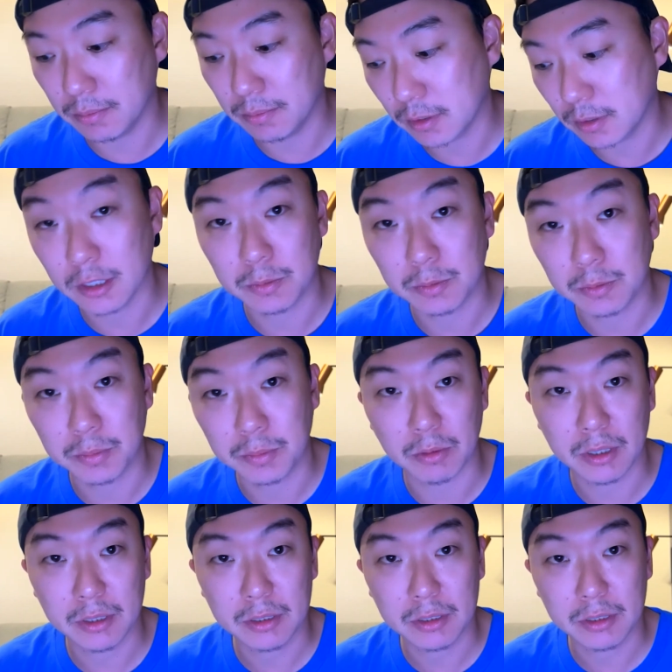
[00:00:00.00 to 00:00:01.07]
it's been a
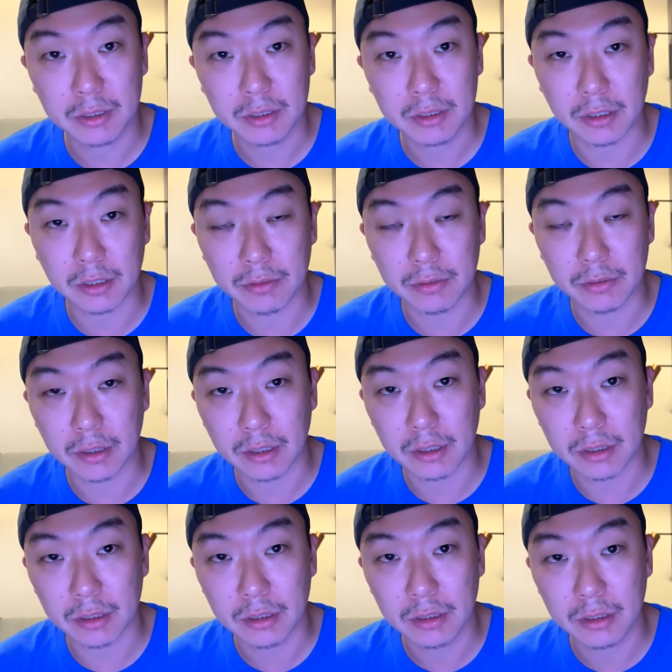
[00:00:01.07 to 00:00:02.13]
while since I've
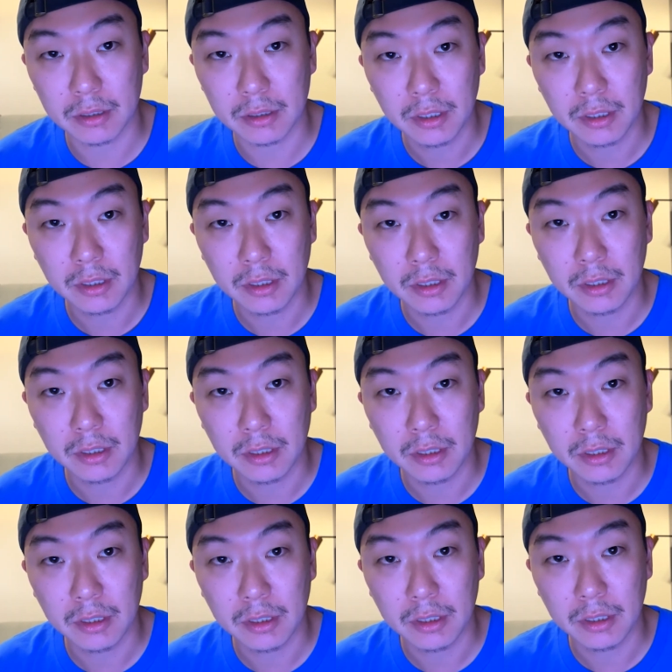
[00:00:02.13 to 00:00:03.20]

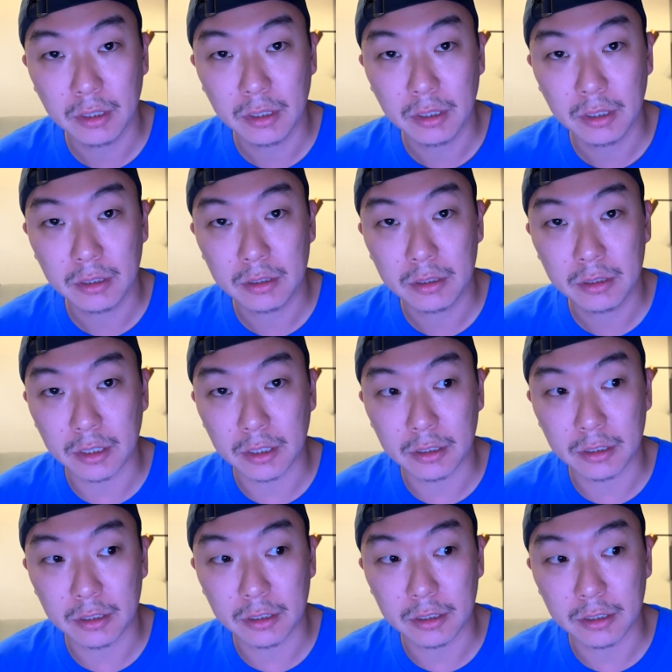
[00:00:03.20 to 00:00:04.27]
done
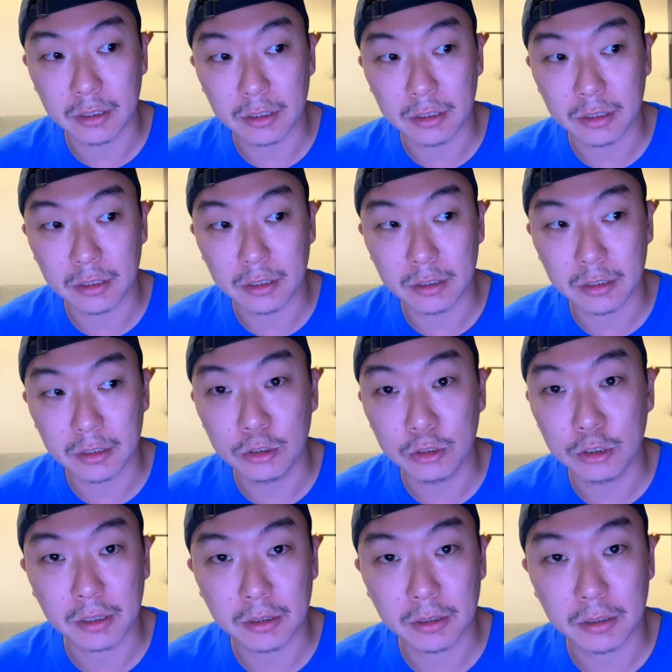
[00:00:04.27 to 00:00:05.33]
a YouTube
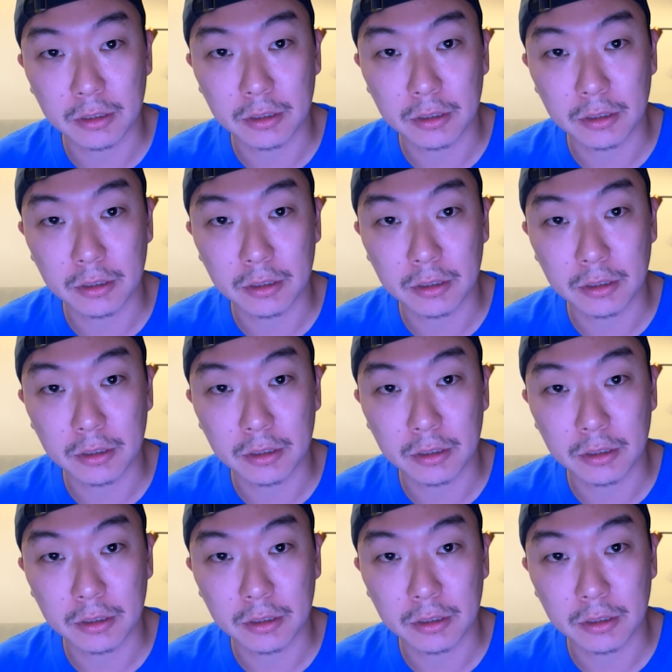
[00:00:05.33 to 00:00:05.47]
episode.